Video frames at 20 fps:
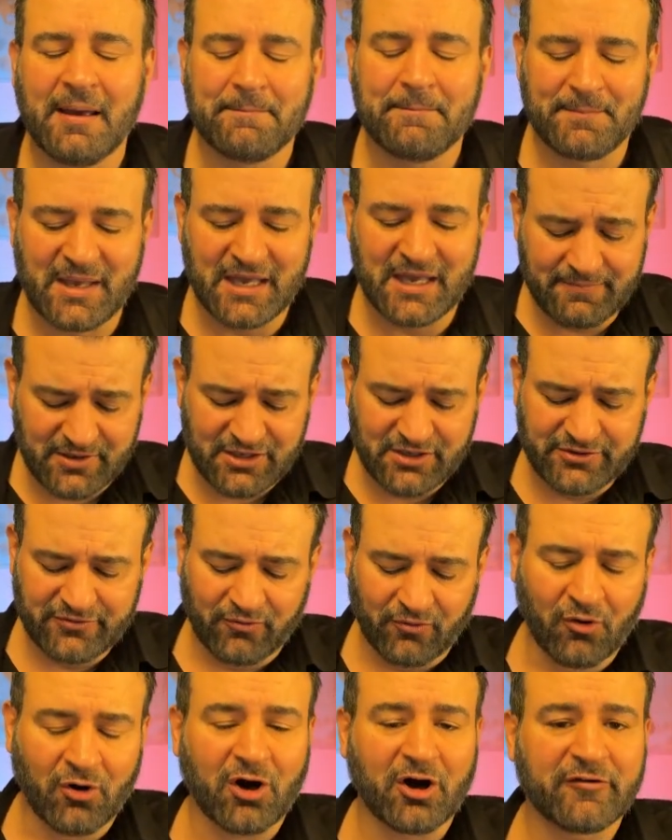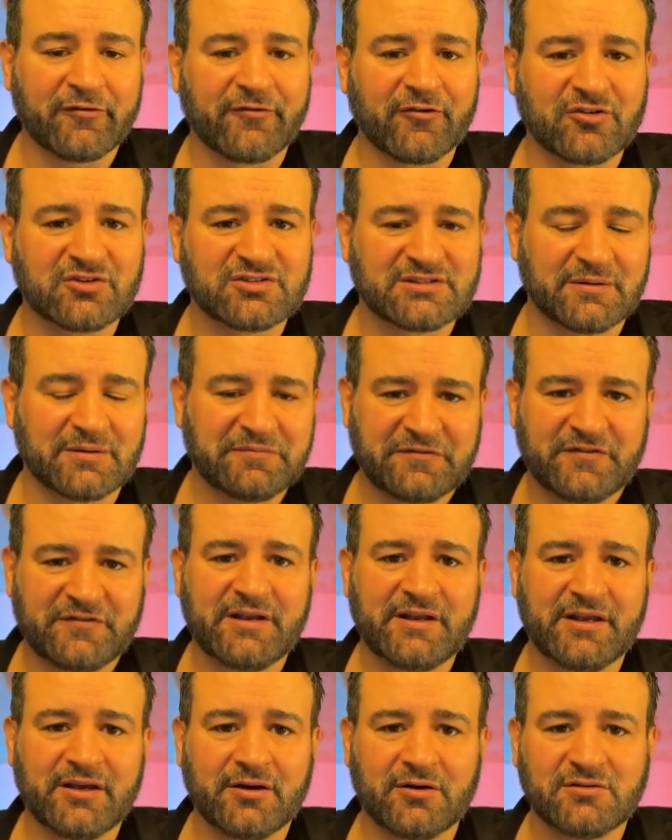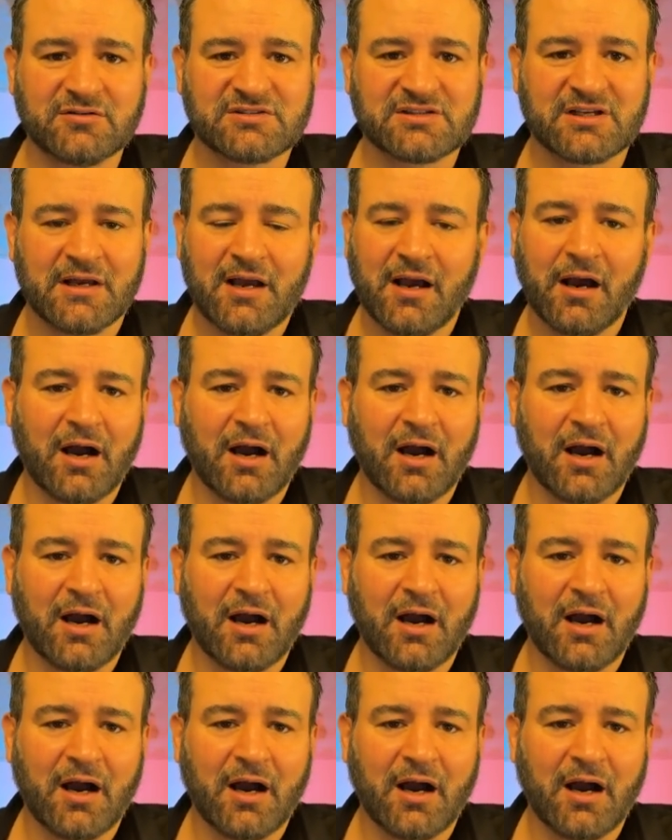Maybe you offer some videos